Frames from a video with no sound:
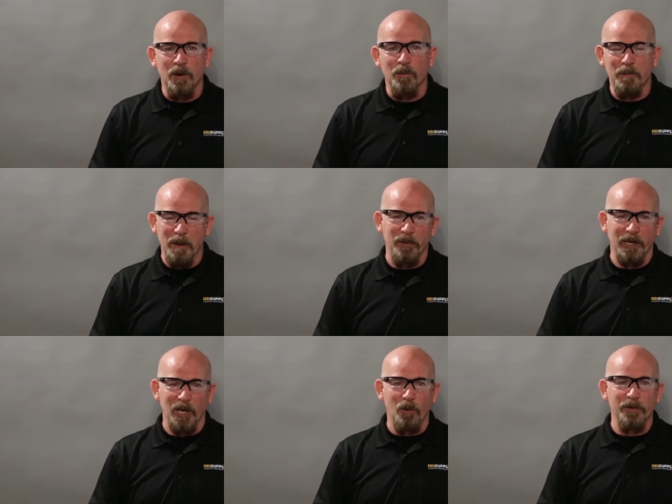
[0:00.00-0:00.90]
Remember
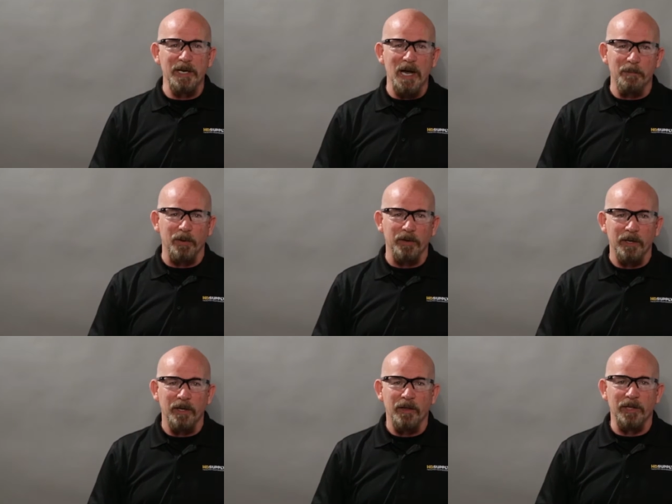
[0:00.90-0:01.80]
the lower the number,
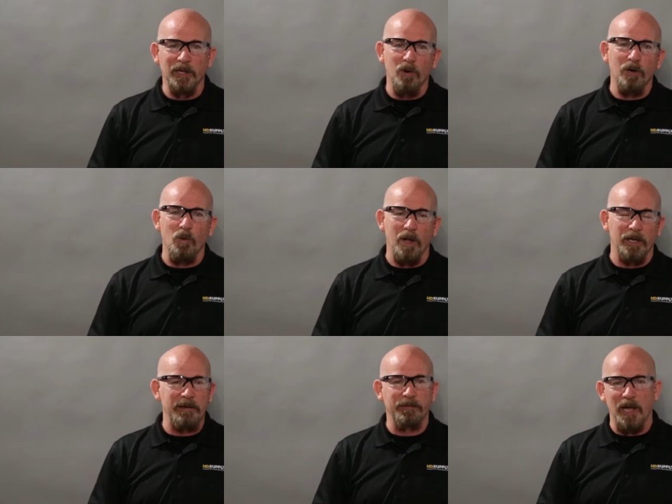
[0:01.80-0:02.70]
the lower
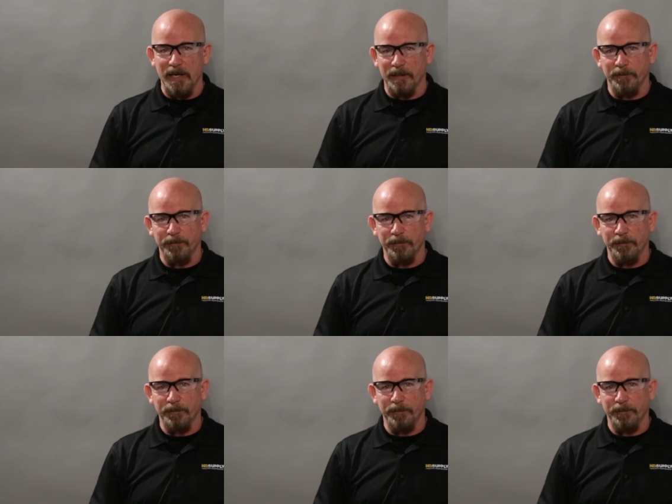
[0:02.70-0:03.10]
quality of light.